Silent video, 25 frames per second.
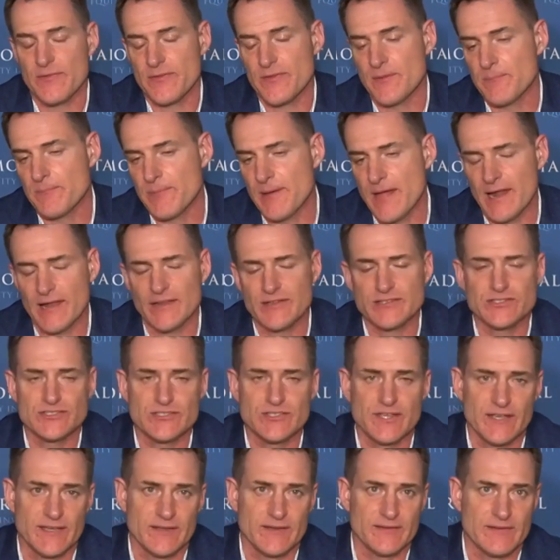The balance
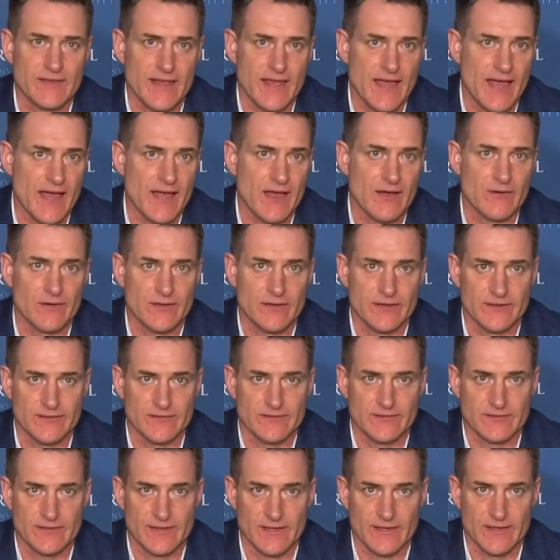sheet now
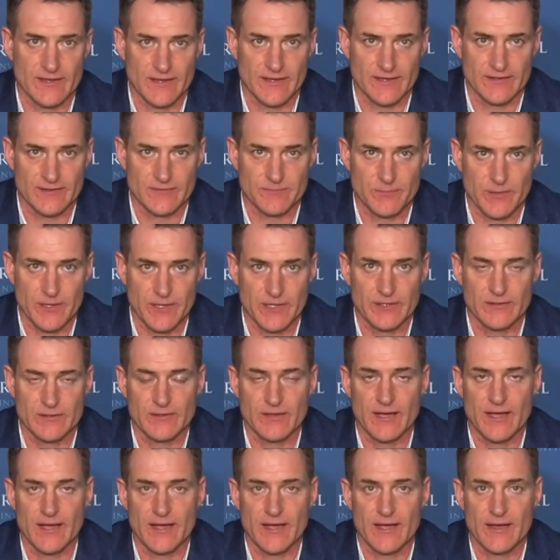has
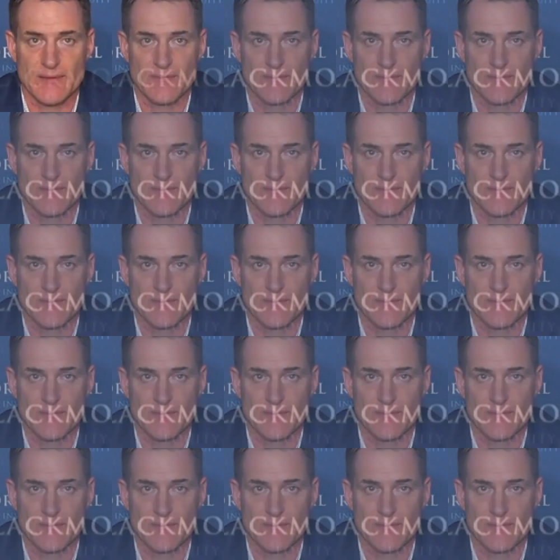been